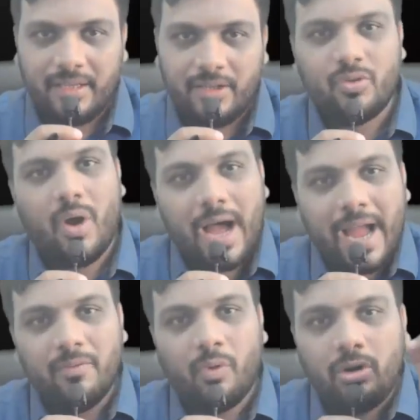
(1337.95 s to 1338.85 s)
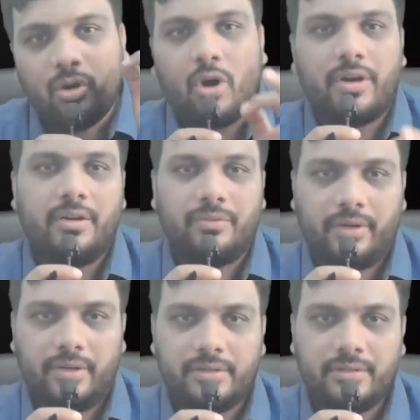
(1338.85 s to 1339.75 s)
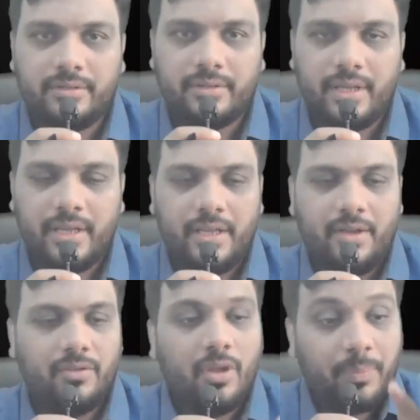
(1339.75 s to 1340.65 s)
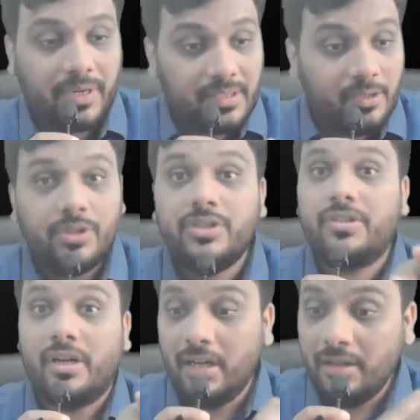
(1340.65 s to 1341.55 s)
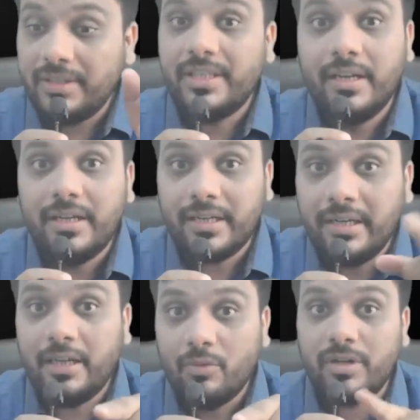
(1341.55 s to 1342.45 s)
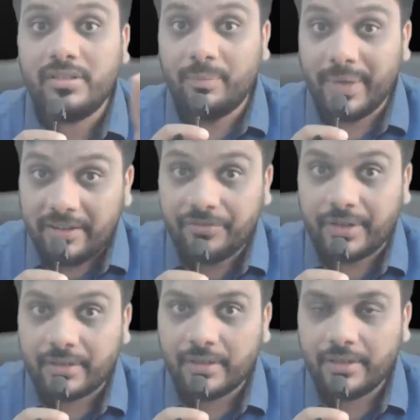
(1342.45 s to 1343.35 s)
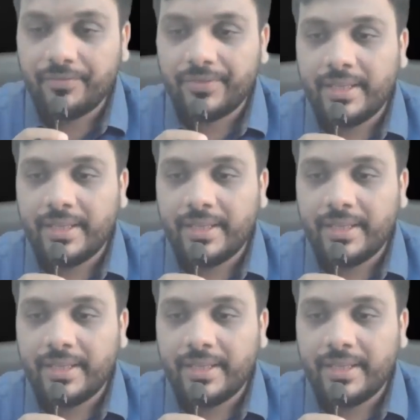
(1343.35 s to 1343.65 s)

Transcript: So I want audit words. The person who is struggling with English, I'll tell you what is the benefit. Correct?